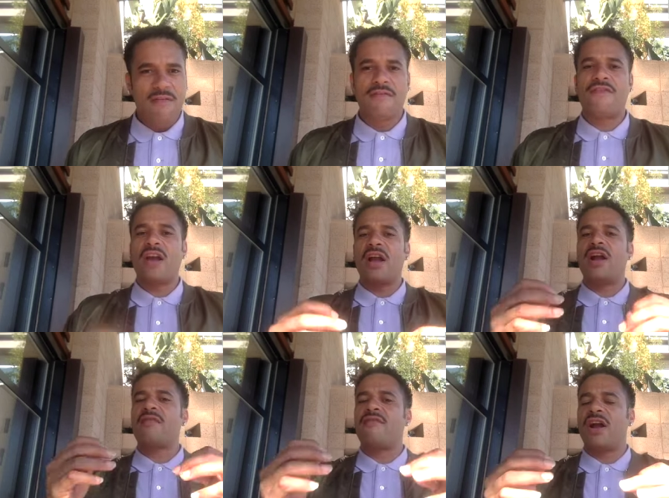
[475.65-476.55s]

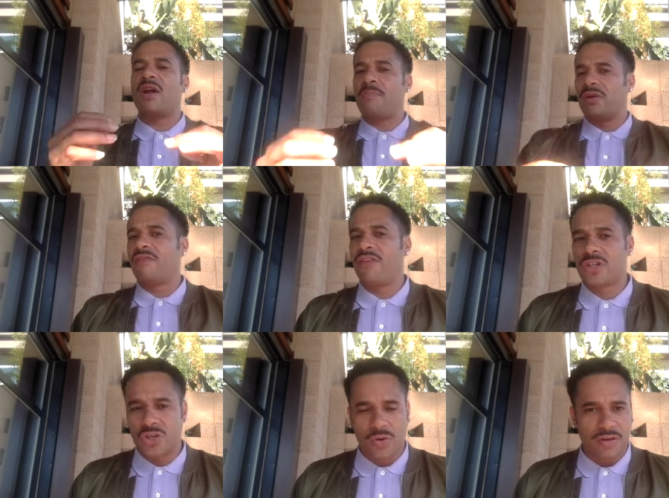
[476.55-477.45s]
Very, very
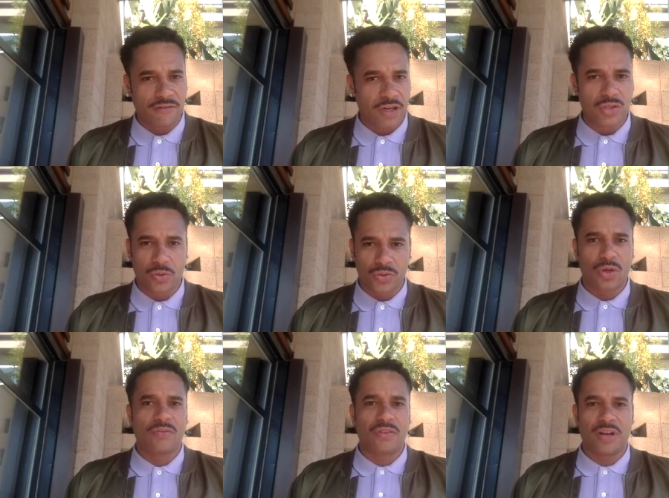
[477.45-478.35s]
beneficial individuals
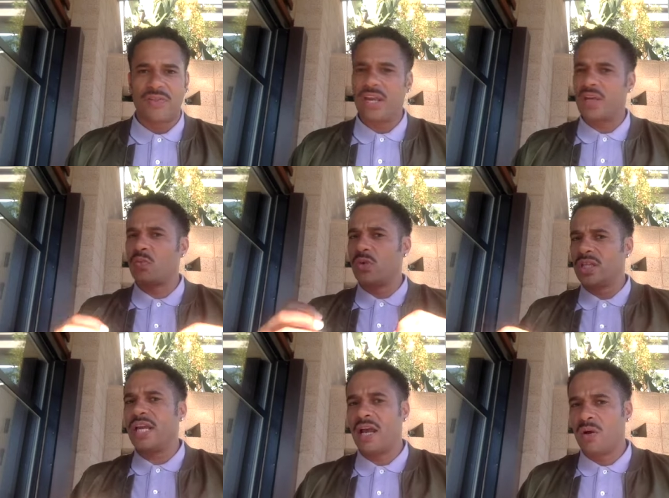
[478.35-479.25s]
over there that can
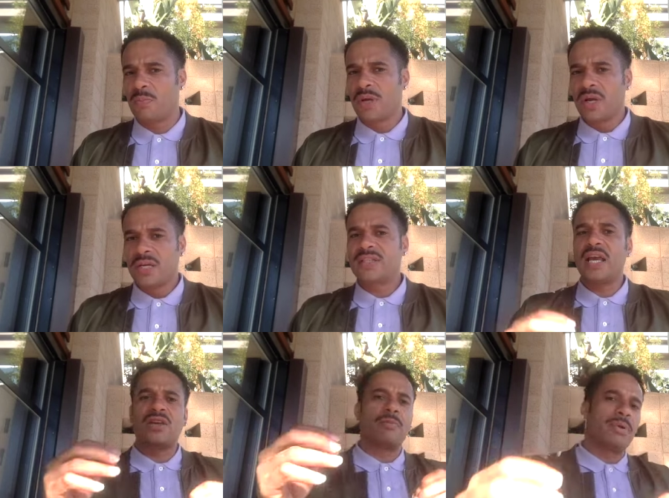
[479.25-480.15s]
really help take your